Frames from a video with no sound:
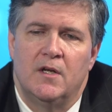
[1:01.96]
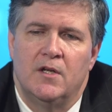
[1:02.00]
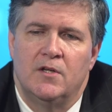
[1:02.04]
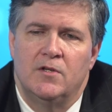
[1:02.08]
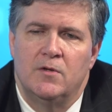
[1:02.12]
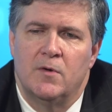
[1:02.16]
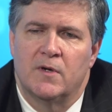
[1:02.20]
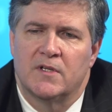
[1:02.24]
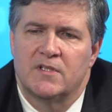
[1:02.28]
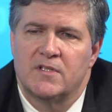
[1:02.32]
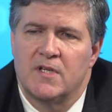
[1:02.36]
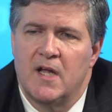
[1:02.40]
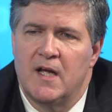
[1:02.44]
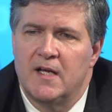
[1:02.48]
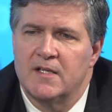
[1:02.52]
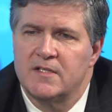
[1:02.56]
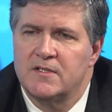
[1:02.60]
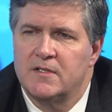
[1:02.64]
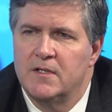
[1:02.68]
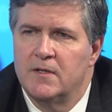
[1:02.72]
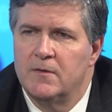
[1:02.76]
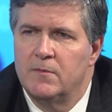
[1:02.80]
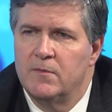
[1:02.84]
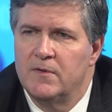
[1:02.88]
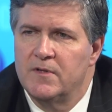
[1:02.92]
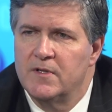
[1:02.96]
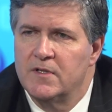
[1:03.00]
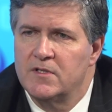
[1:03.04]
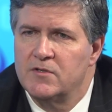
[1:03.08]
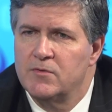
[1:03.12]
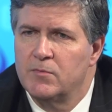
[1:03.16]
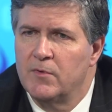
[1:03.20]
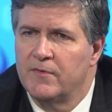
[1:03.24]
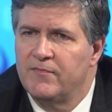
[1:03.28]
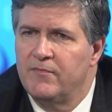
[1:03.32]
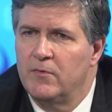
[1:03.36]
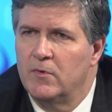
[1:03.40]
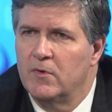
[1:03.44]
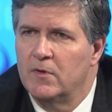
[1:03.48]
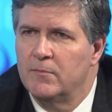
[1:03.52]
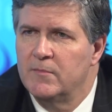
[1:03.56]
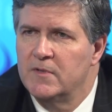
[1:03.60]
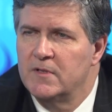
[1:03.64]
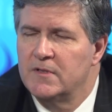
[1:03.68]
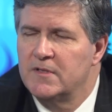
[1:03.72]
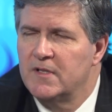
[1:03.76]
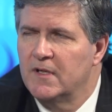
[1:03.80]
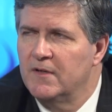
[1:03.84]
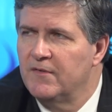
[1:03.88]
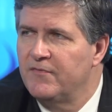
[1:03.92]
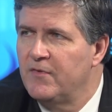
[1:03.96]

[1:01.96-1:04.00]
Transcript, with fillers: U.S. TSCA, with its reform, is uh,